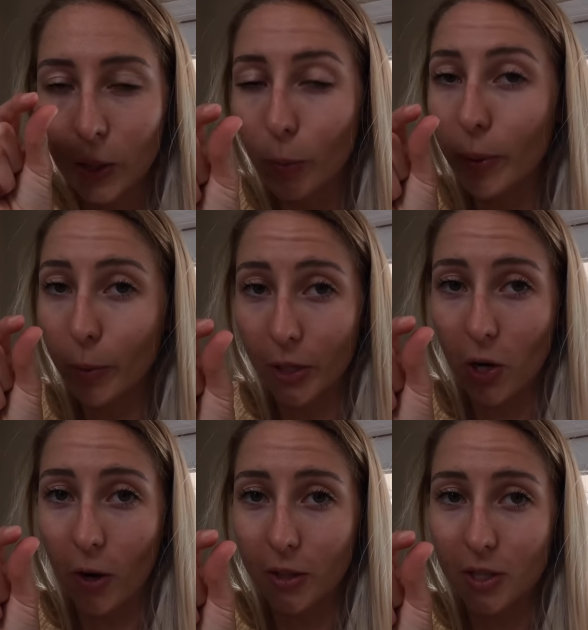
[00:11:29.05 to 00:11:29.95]
They'll be pretty
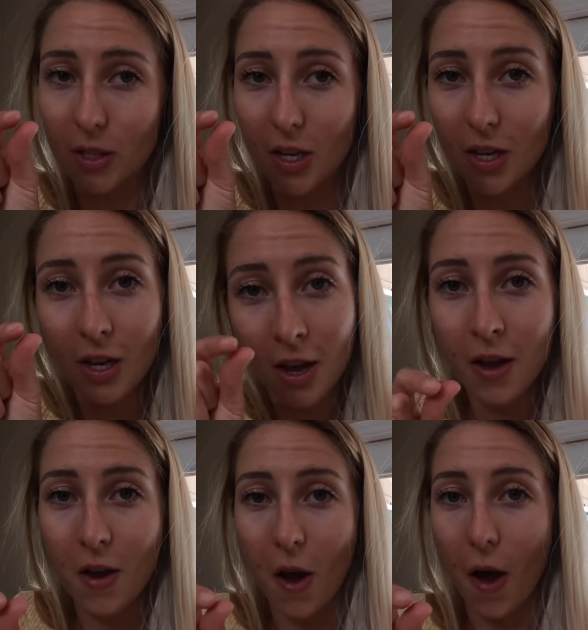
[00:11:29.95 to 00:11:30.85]
hard to see,
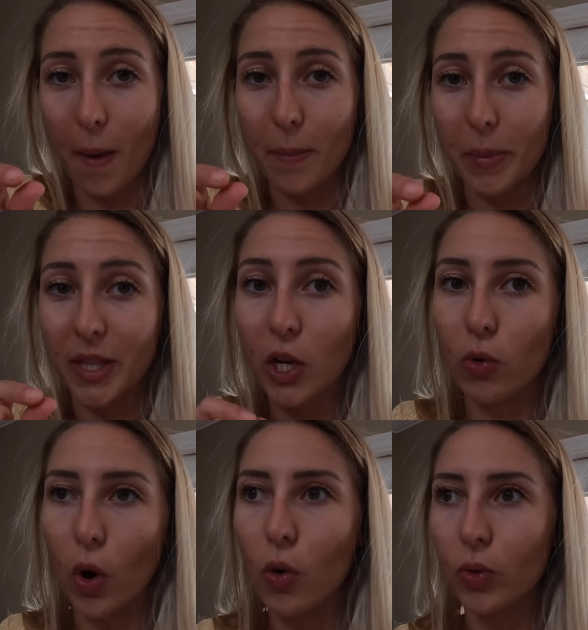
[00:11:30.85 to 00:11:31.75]
um, but they
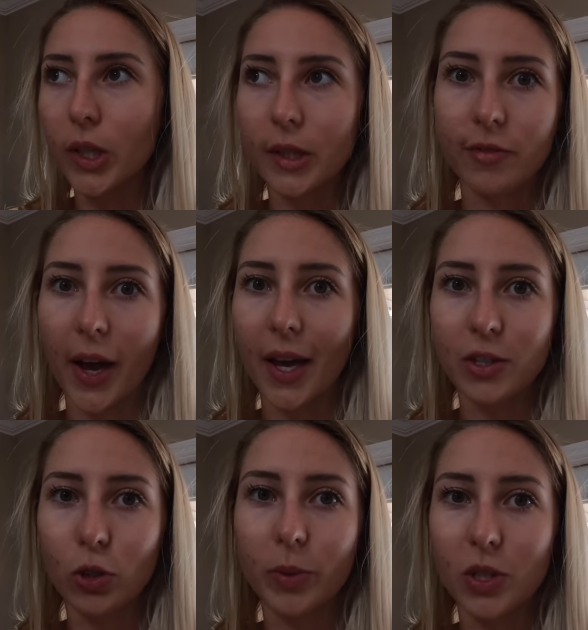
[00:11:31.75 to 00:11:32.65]
grow really
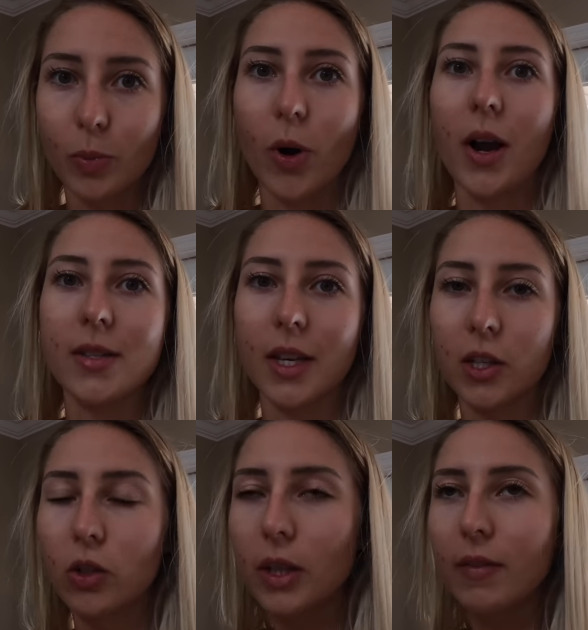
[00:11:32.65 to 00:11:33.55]
fast. You'll be surprised.
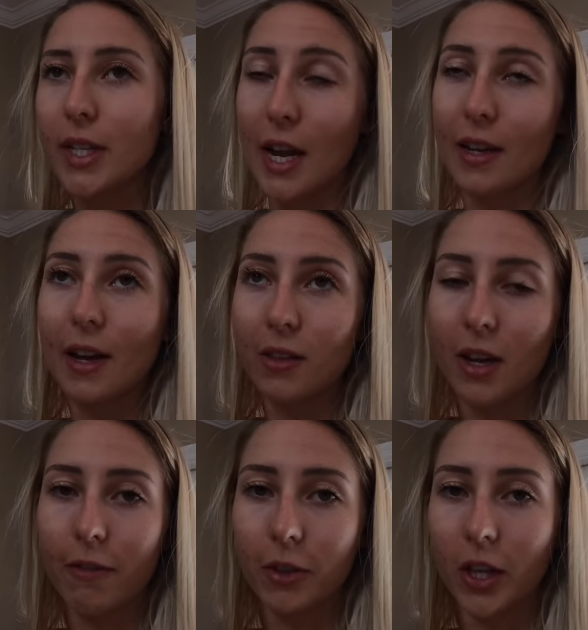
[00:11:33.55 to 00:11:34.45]
Like, you'll leave the tank out
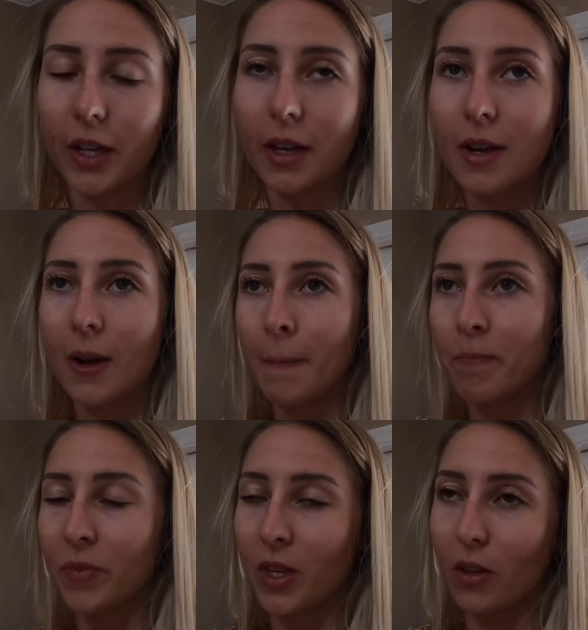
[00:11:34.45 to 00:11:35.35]
there for like
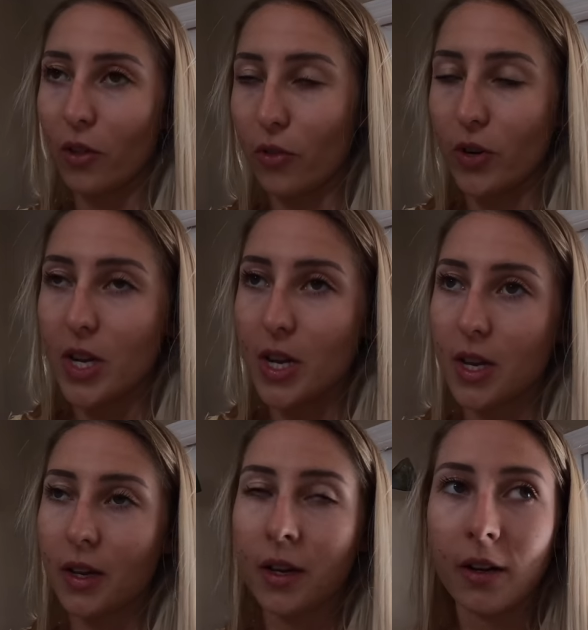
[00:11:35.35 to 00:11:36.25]

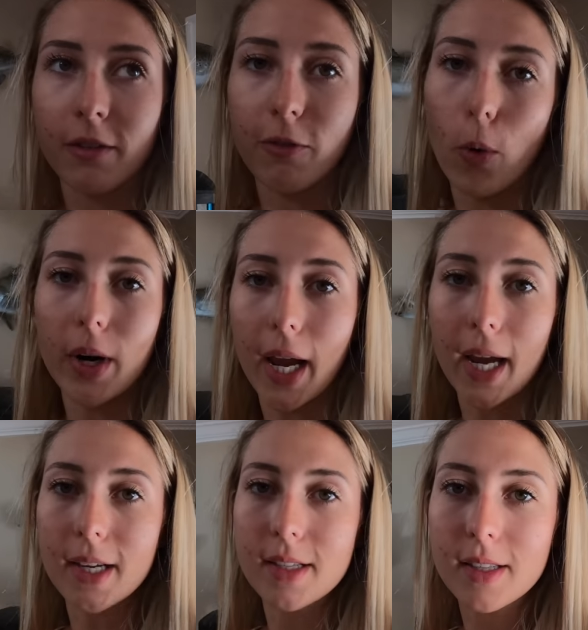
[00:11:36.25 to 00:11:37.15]
three, four
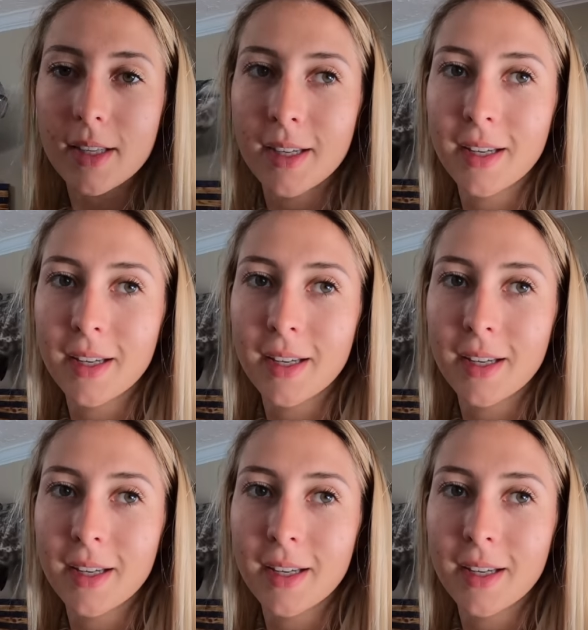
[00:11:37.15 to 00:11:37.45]
days.